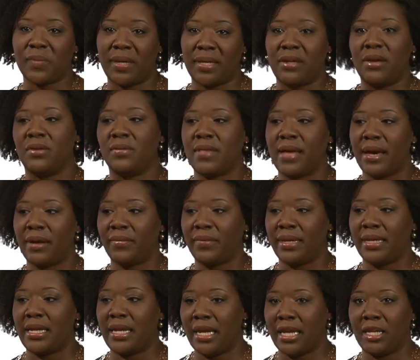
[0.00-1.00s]
We know that
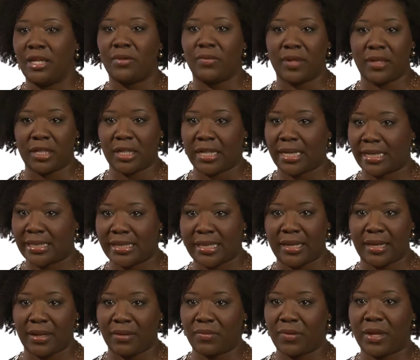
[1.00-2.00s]
when anyone clicks at it,